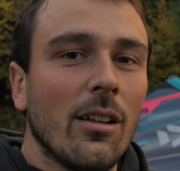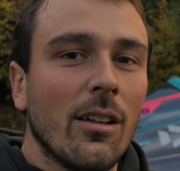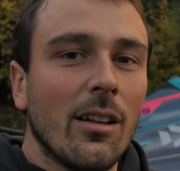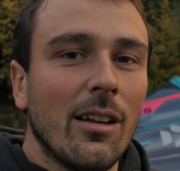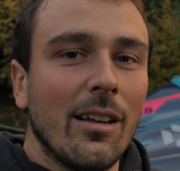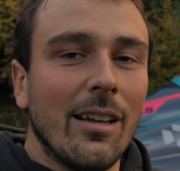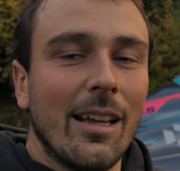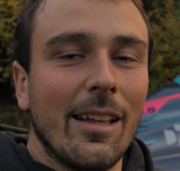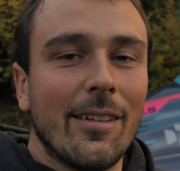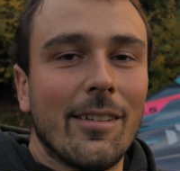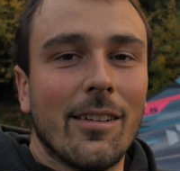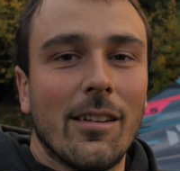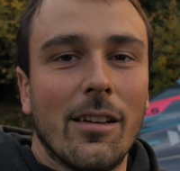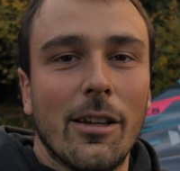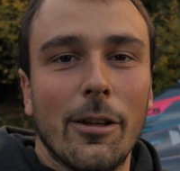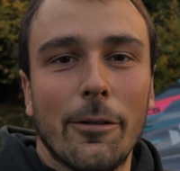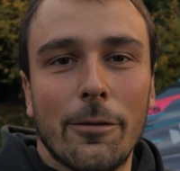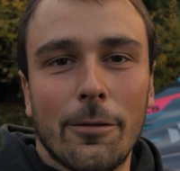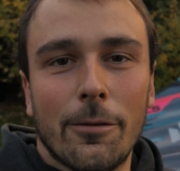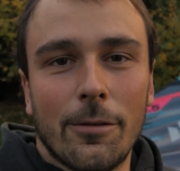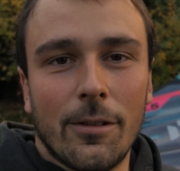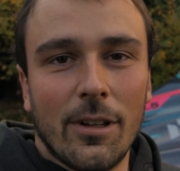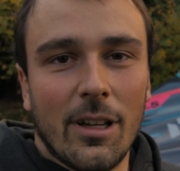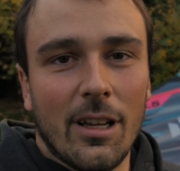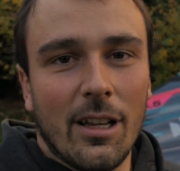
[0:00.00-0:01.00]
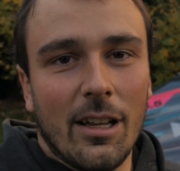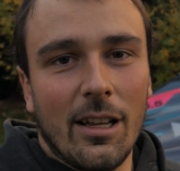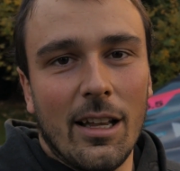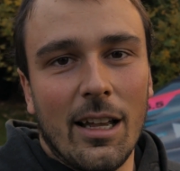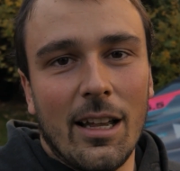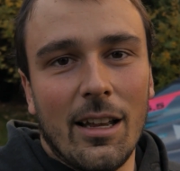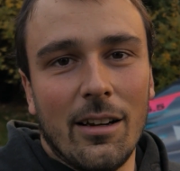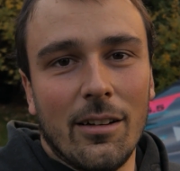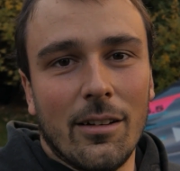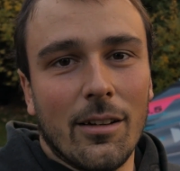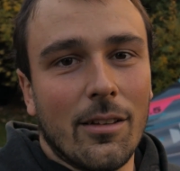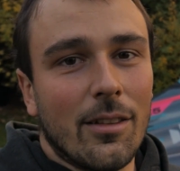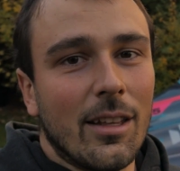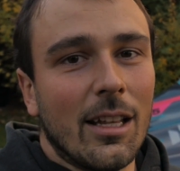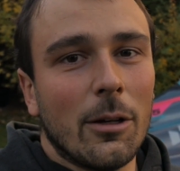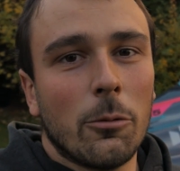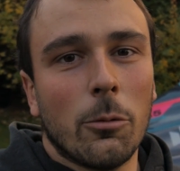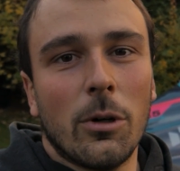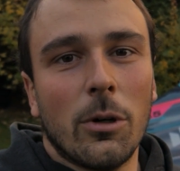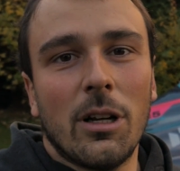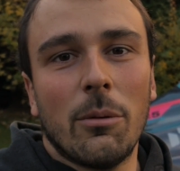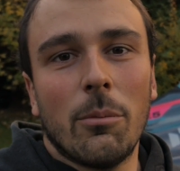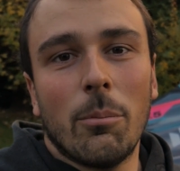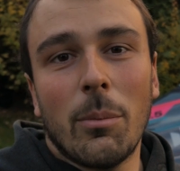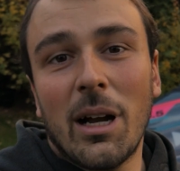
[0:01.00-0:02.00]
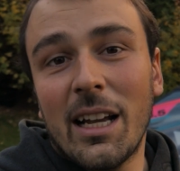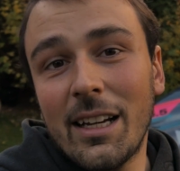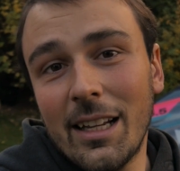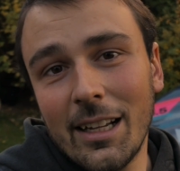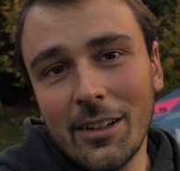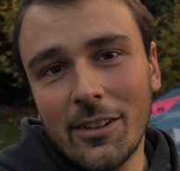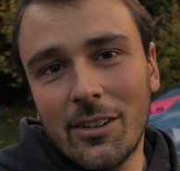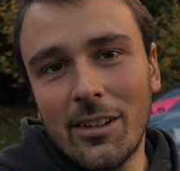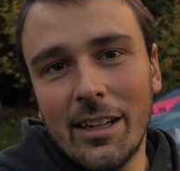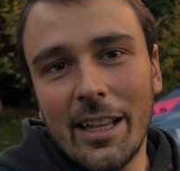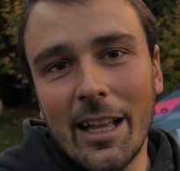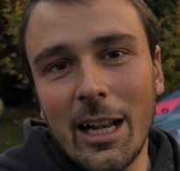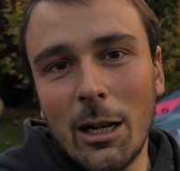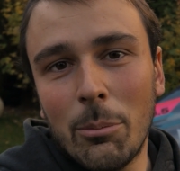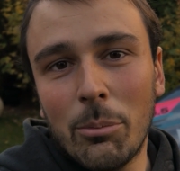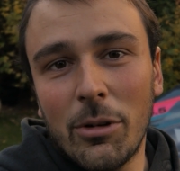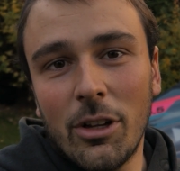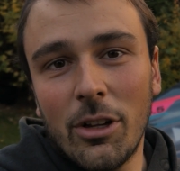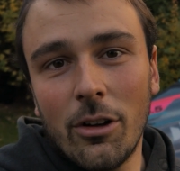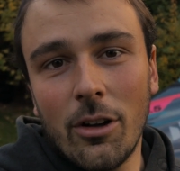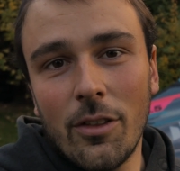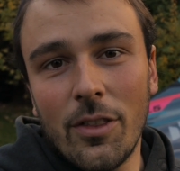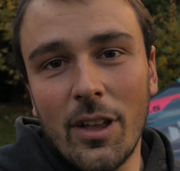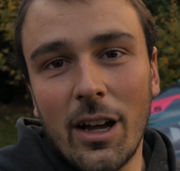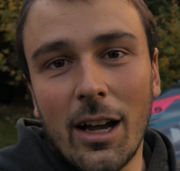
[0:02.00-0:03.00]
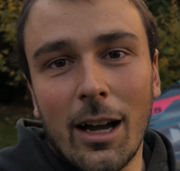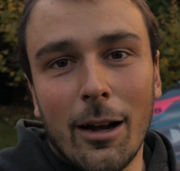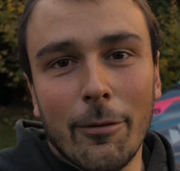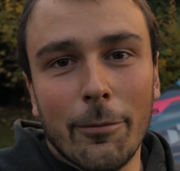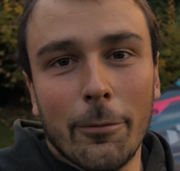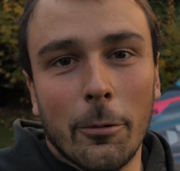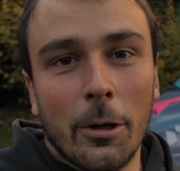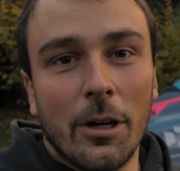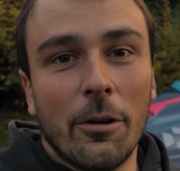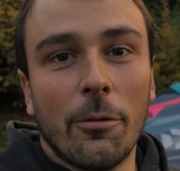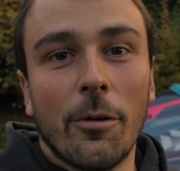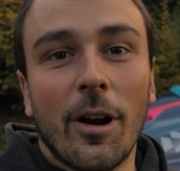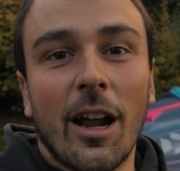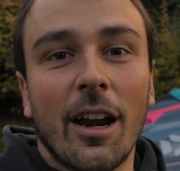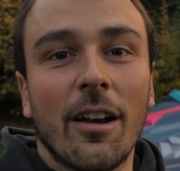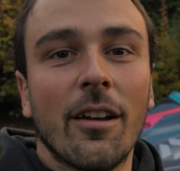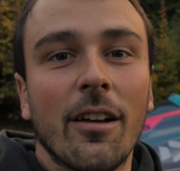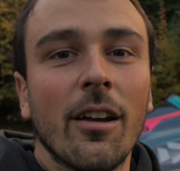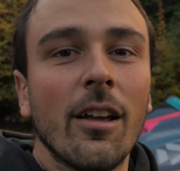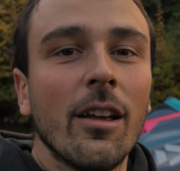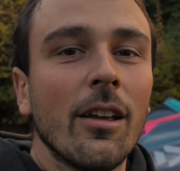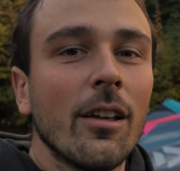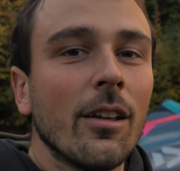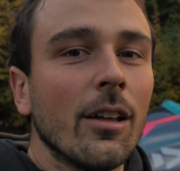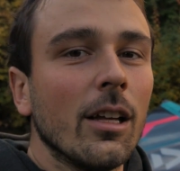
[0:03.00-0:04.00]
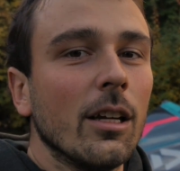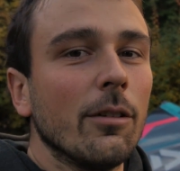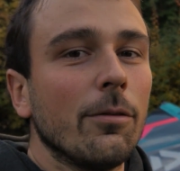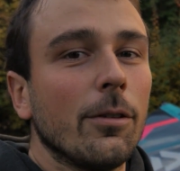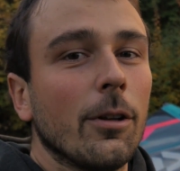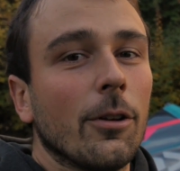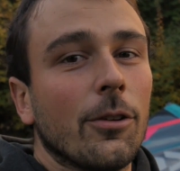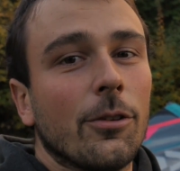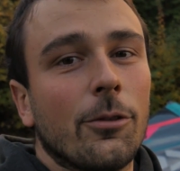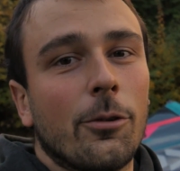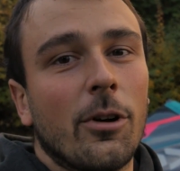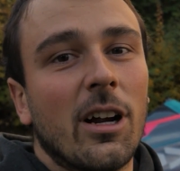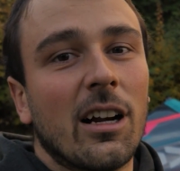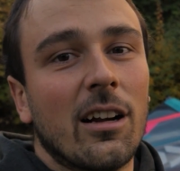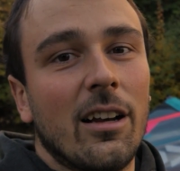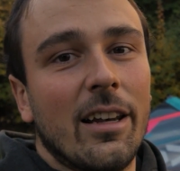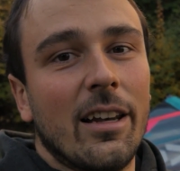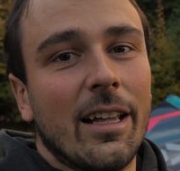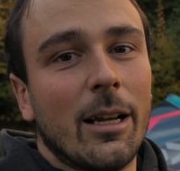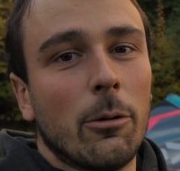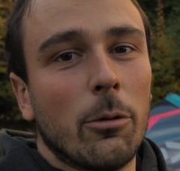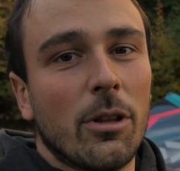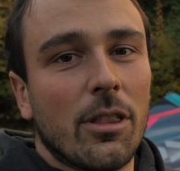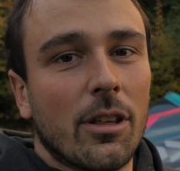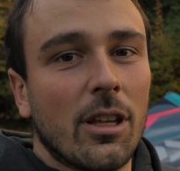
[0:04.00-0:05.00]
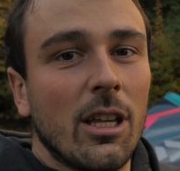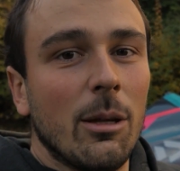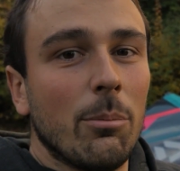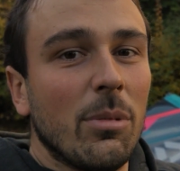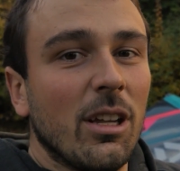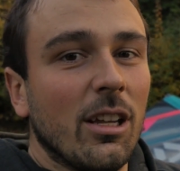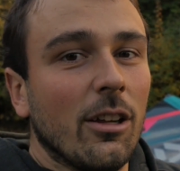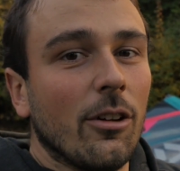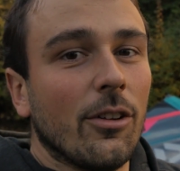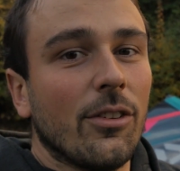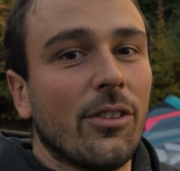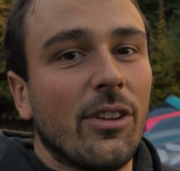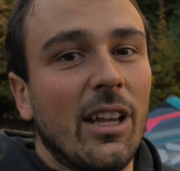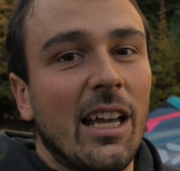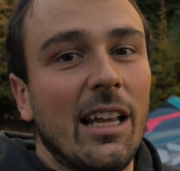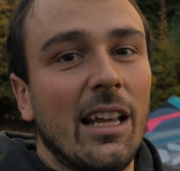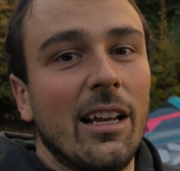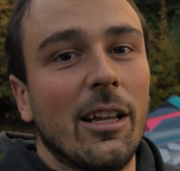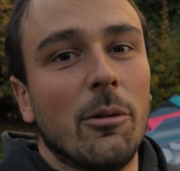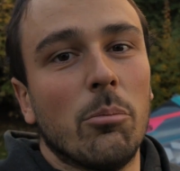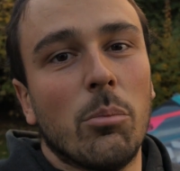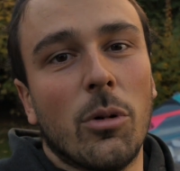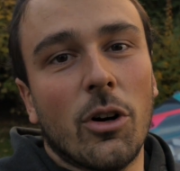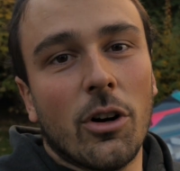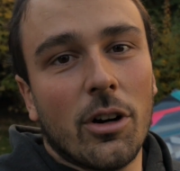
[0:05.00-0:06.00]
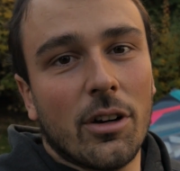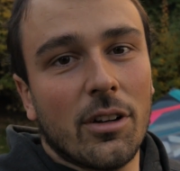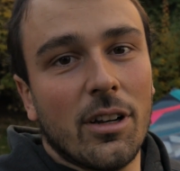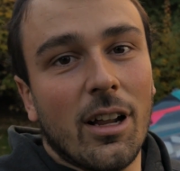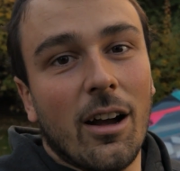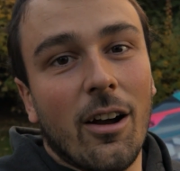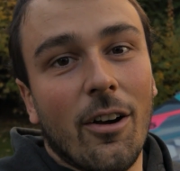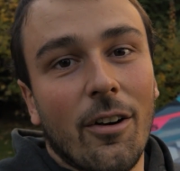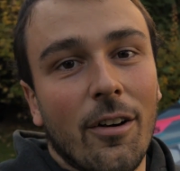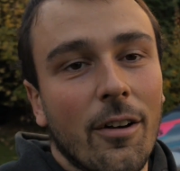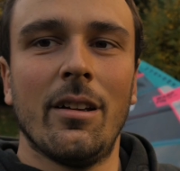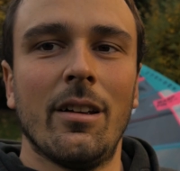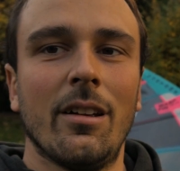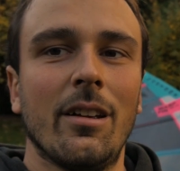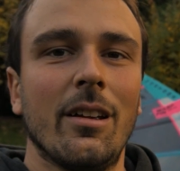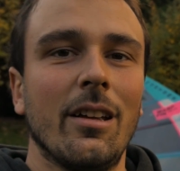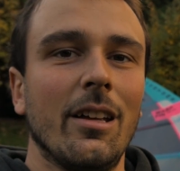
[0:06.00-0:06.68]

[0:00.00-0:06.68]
less lift, and that might actually help you on the half-wind run if you're struggling with keeping your sail and board down.